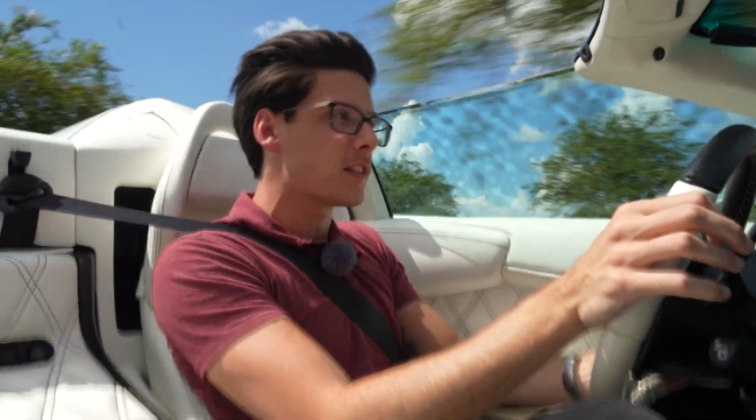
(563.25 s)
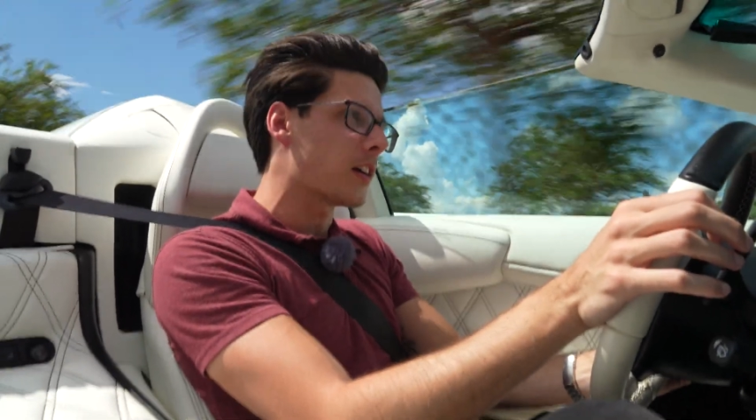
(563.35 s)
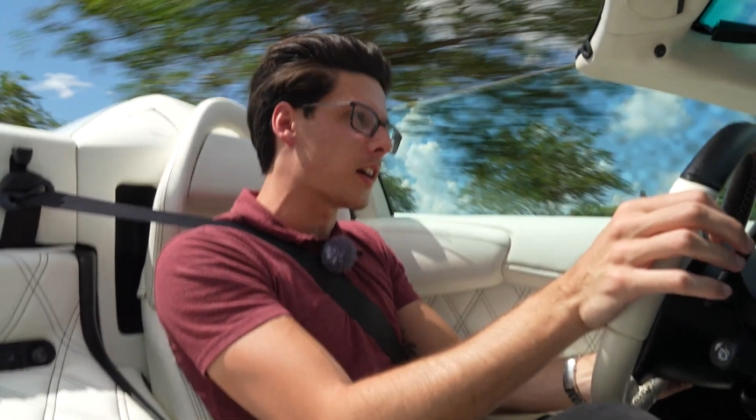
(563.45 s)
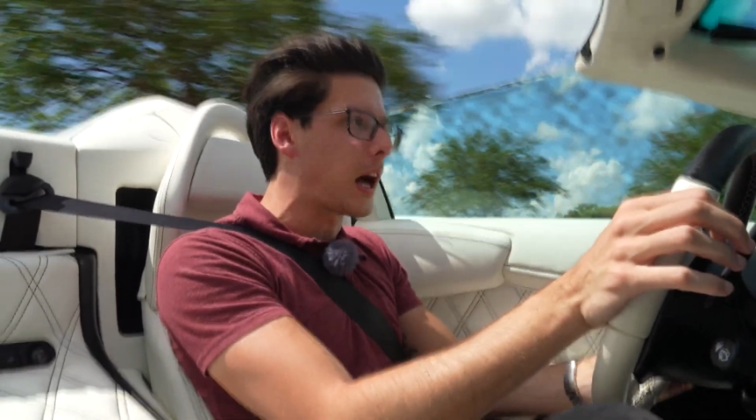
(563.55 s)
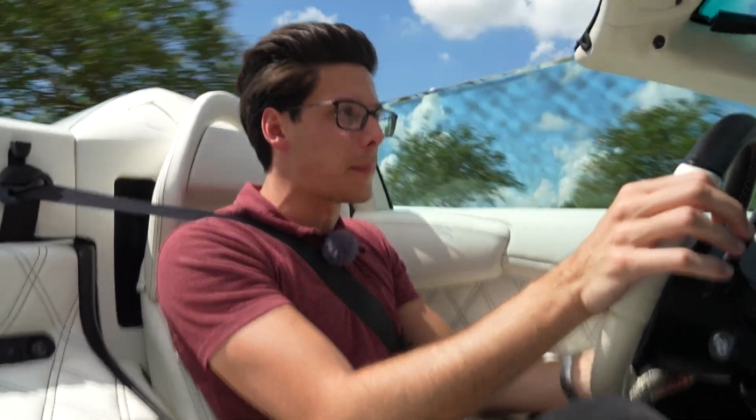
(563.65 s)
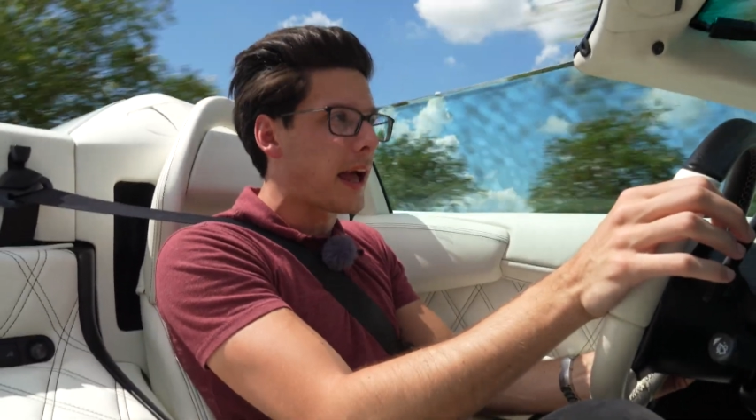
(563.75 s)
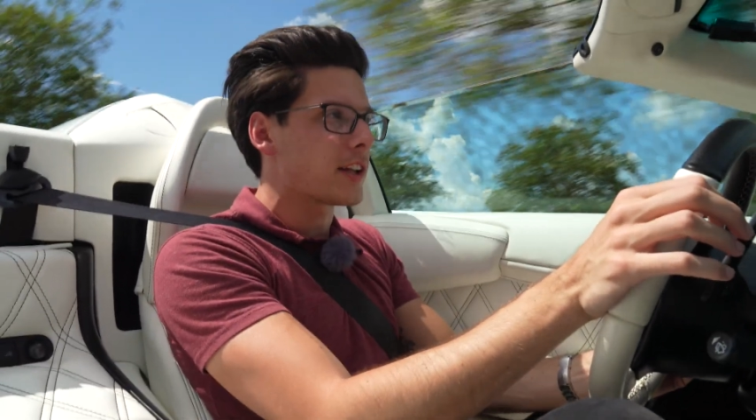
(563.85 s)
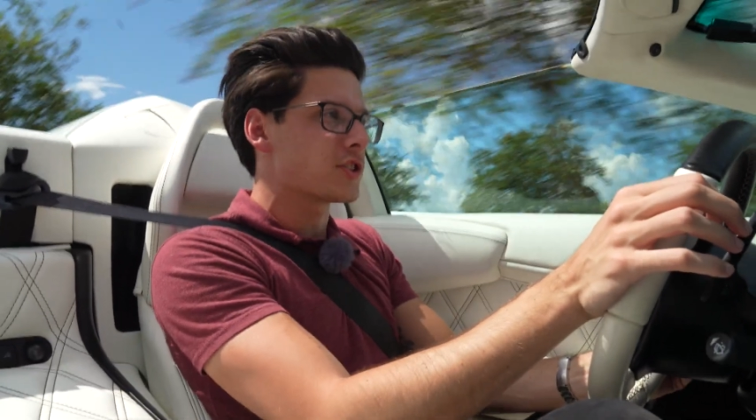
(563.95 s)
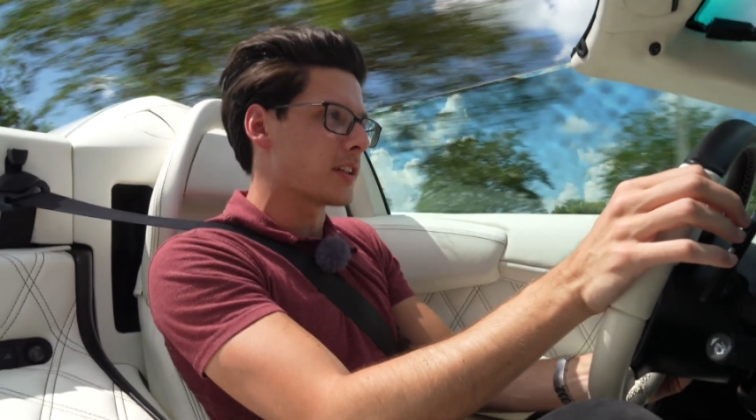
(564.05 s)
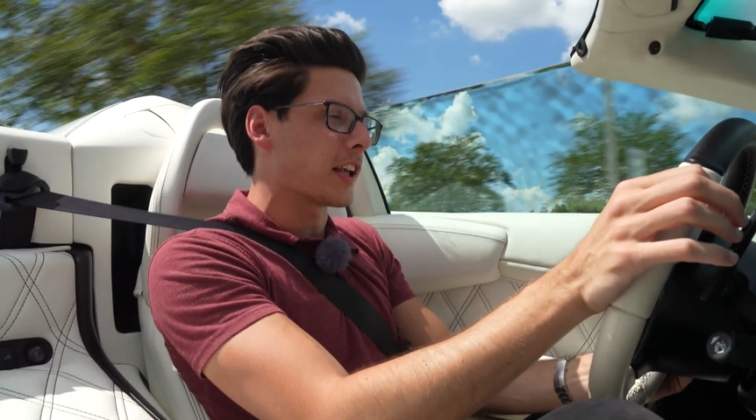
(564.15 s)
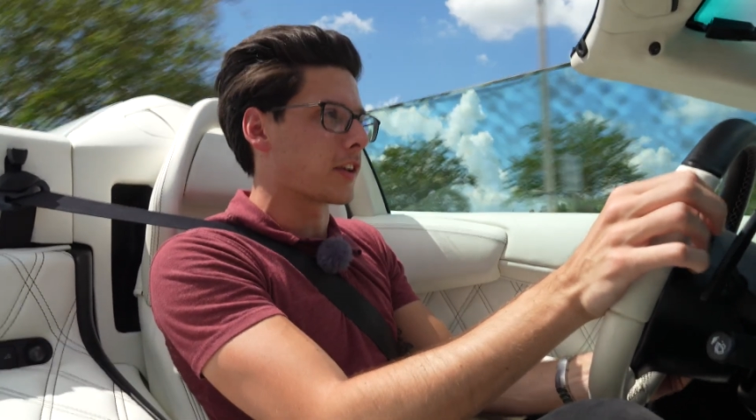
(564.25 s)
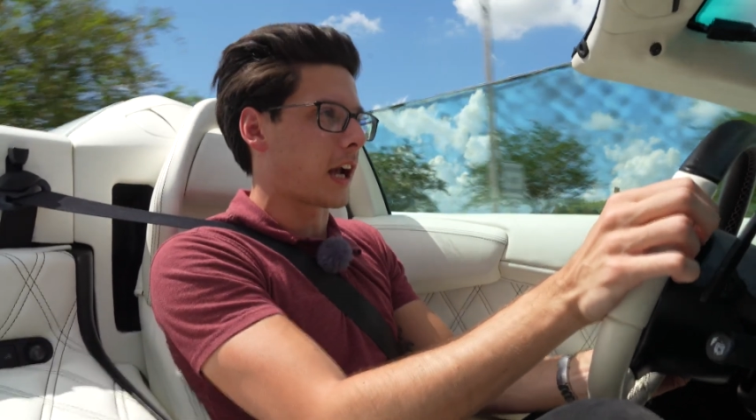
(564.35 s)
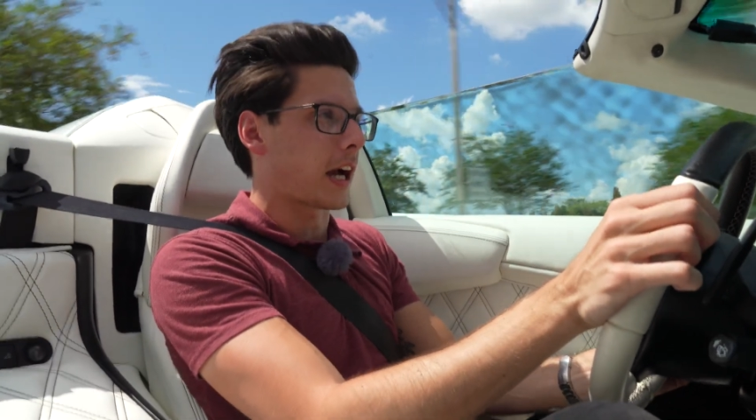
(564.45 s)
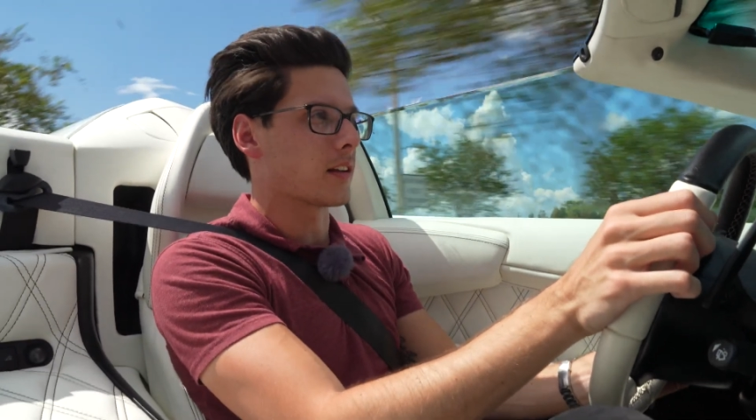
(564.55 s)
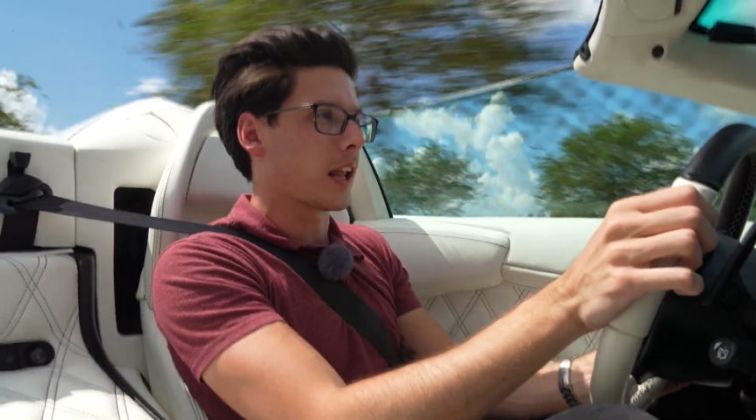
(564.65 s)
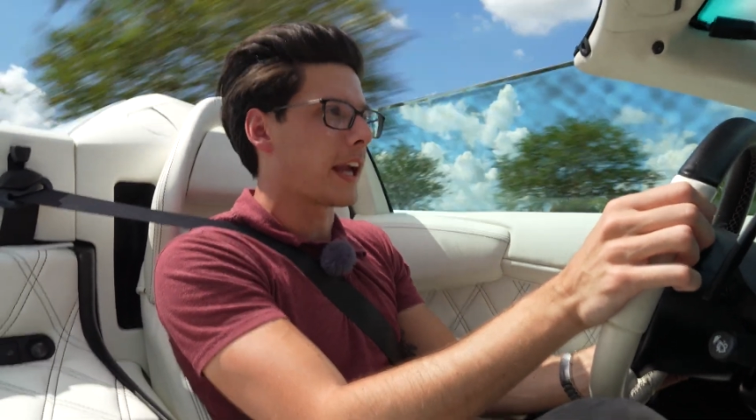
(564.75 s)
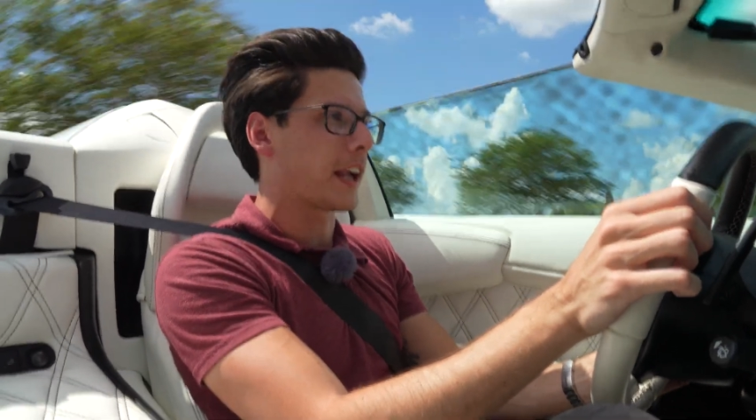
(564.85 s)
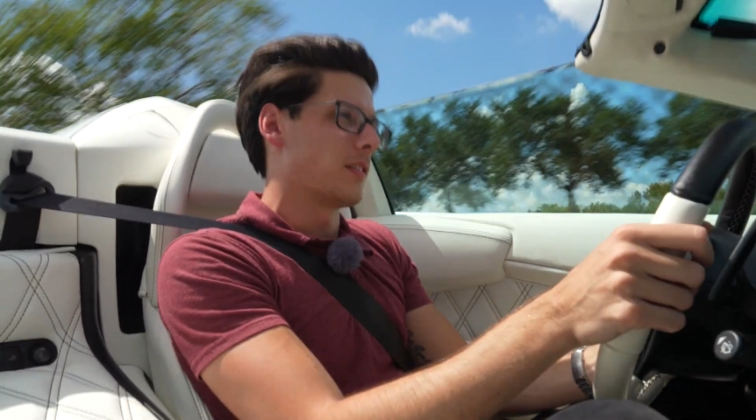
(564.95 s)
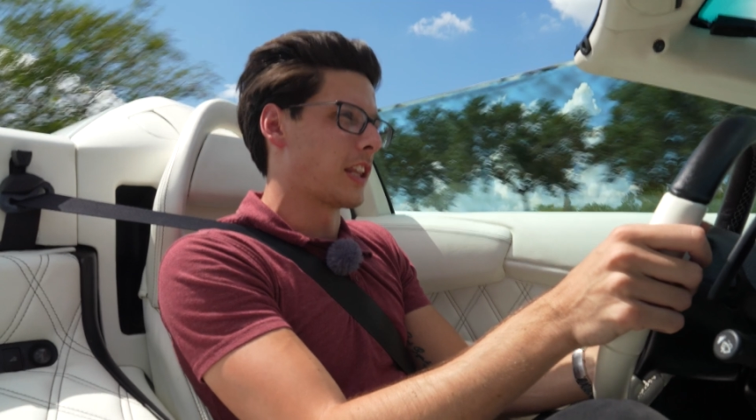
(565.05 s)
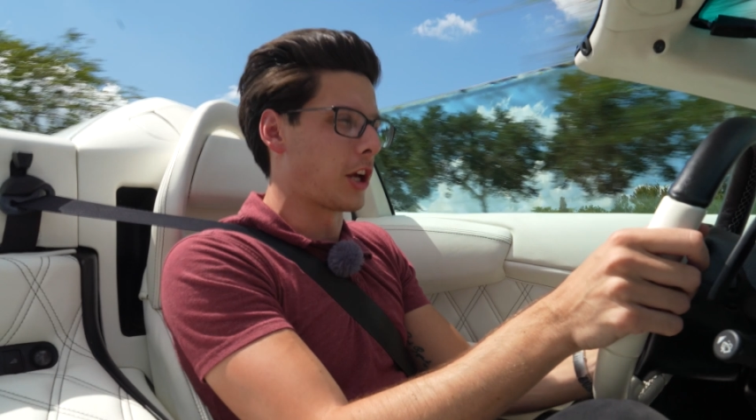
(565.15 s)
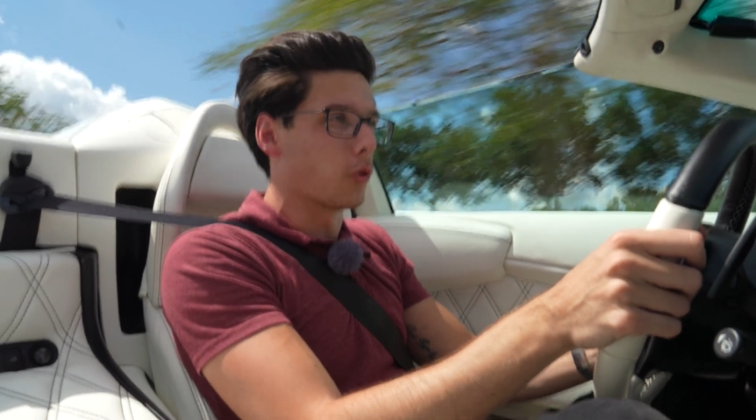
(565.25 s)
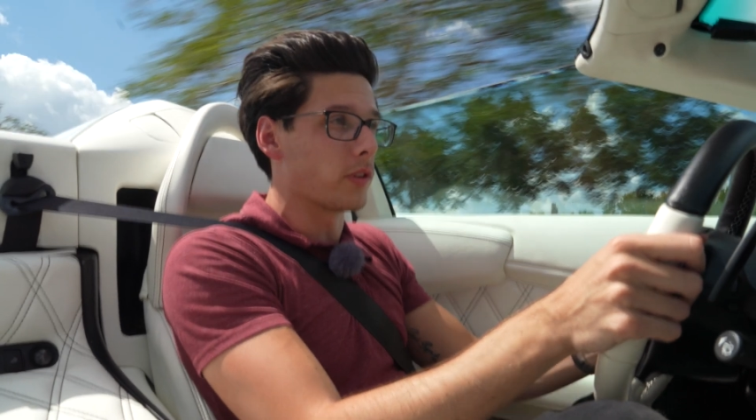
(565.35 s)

to imagine that you kind of like the